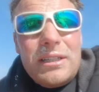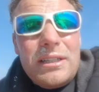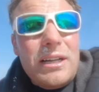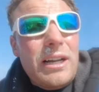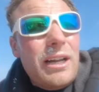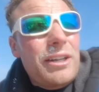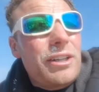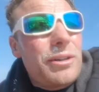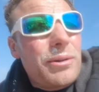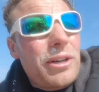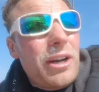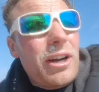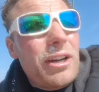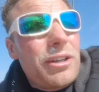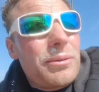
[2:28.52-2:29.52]
and here
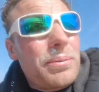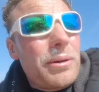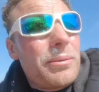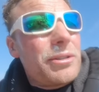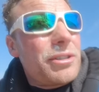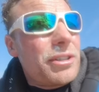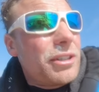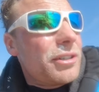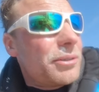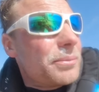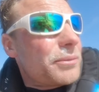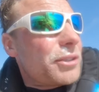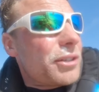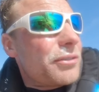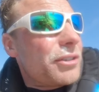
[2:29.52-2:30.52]
we are, you probably see
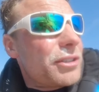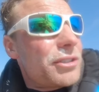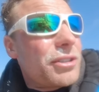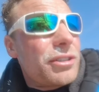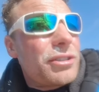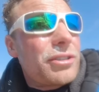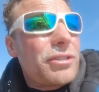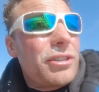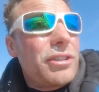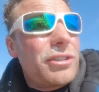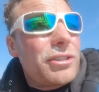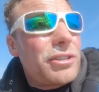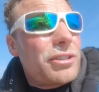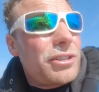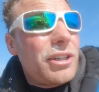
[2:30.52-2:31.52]
I'm covered in
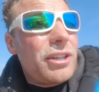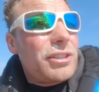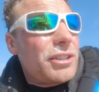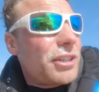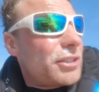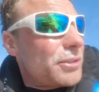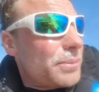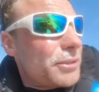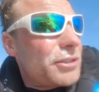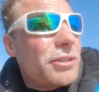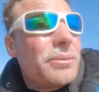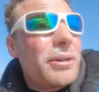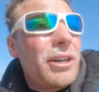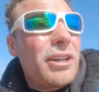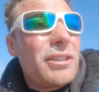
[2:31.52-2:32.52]
sunscreen, just had a chance to put
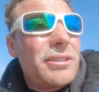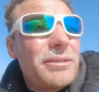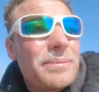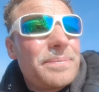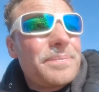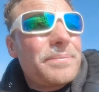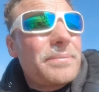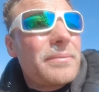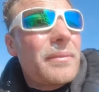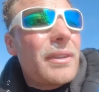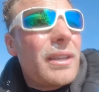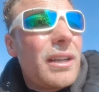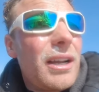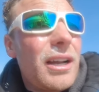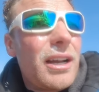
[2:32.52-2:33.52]
some on.
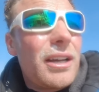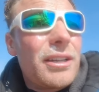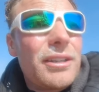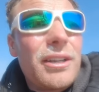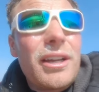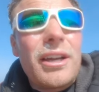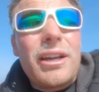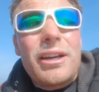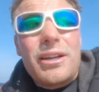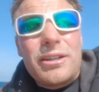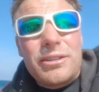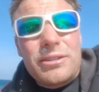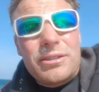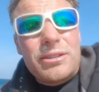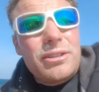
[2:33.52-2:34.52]
And
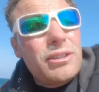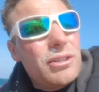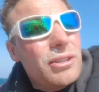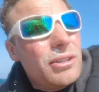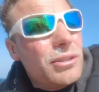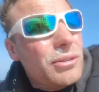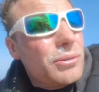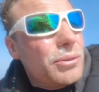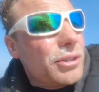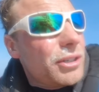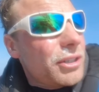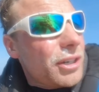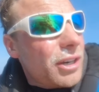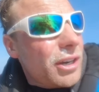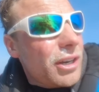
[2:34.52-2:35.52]
uh, we
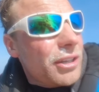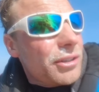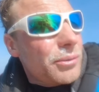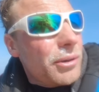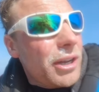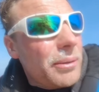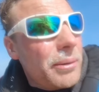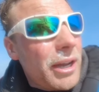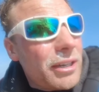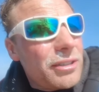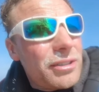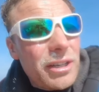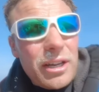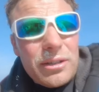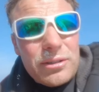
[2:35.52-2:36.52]
are on the way
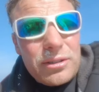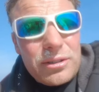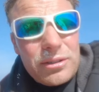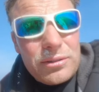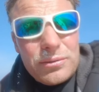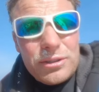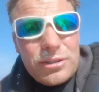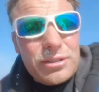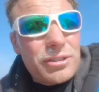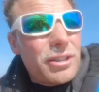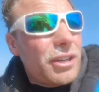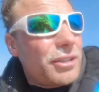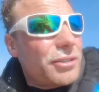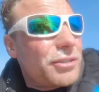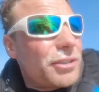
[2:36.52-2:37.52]
back south which is
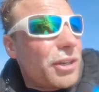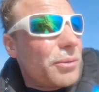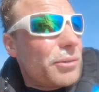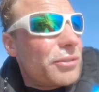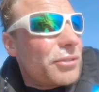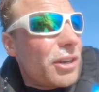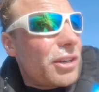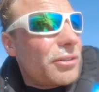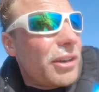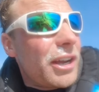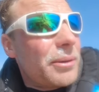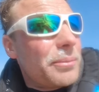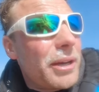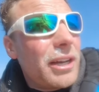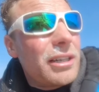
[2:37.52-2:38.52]
nice. So we've gone
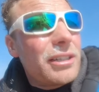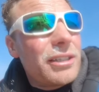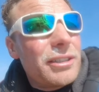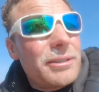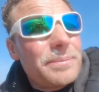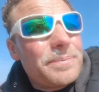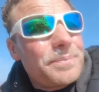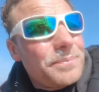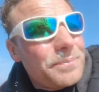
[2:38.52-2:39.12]
round Belle-Île,